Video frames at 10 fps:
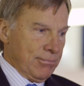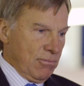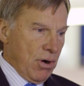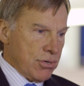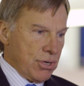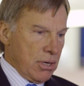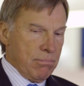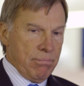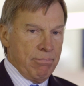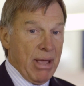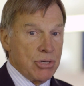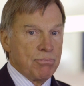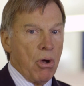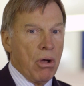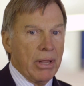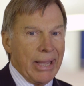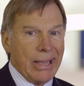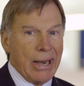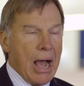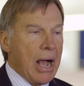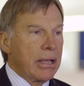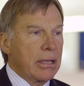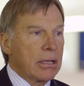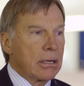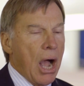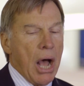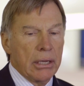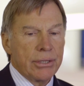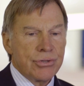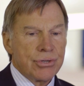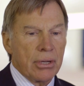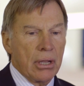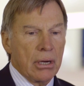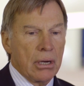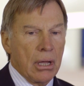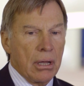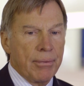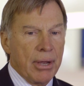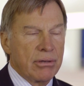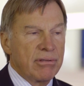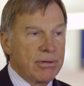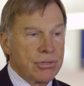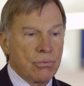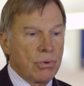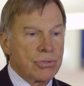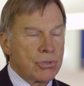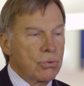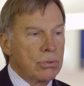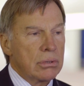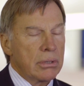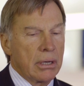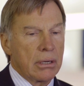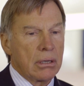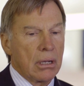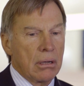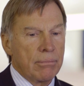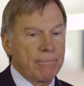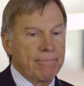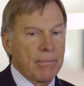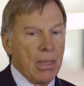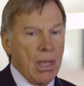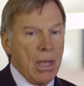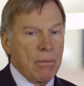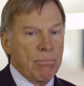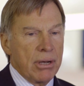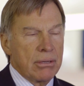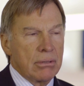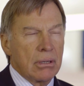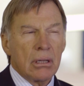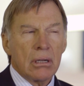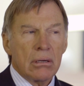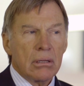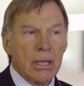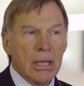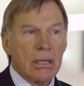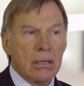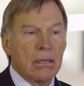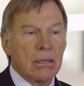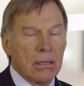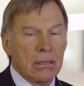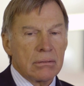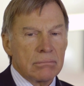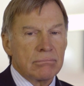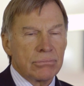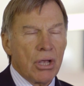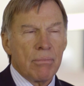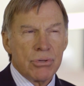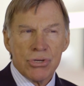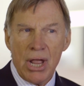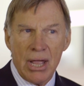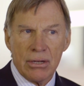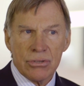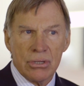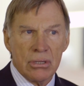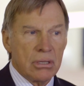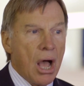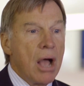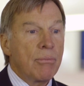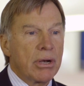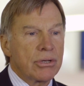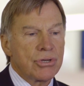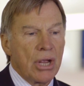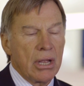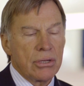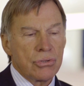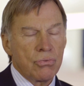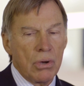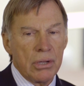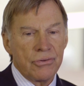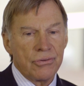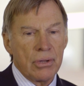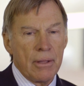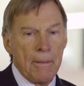varsity baseball and hockey in college and at a Division I school. And but clearly something changed. And the time when it changed was